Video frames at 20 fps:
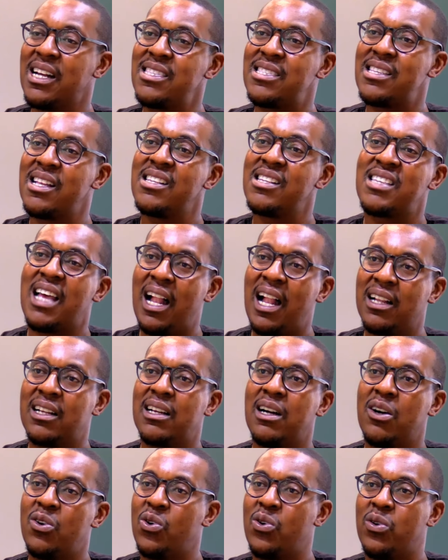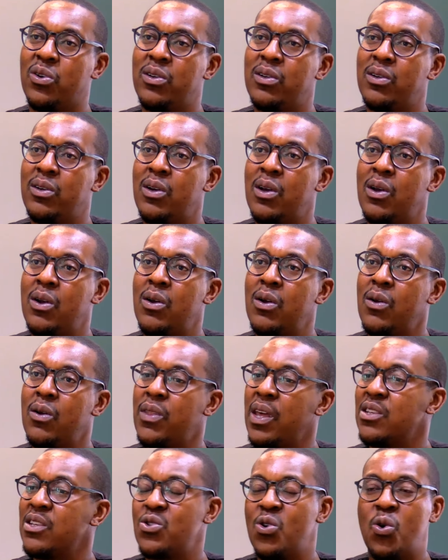that sells alcohol,
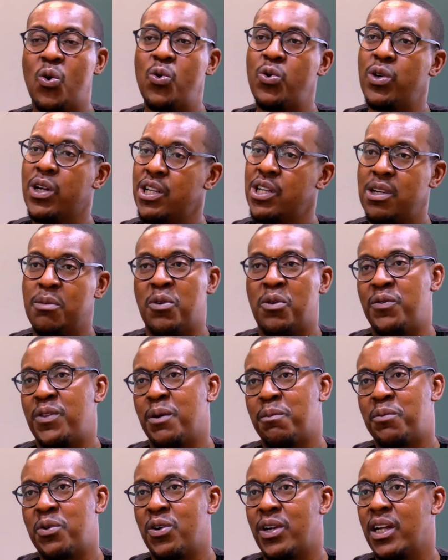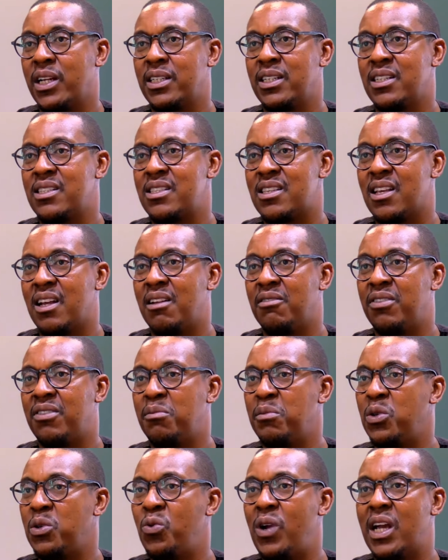there's no ownership of the product itself. I
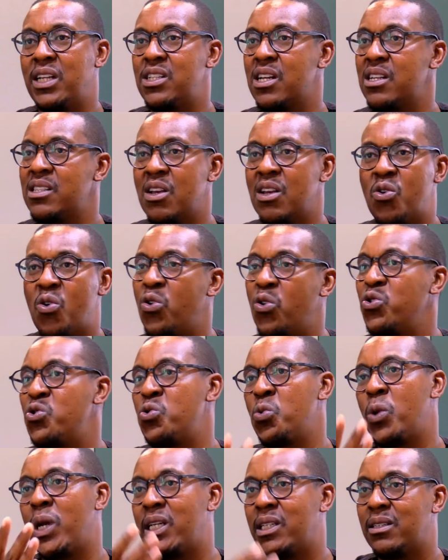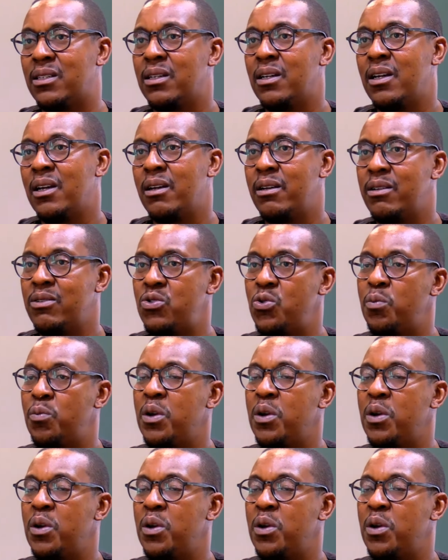mean, we are just a conduit to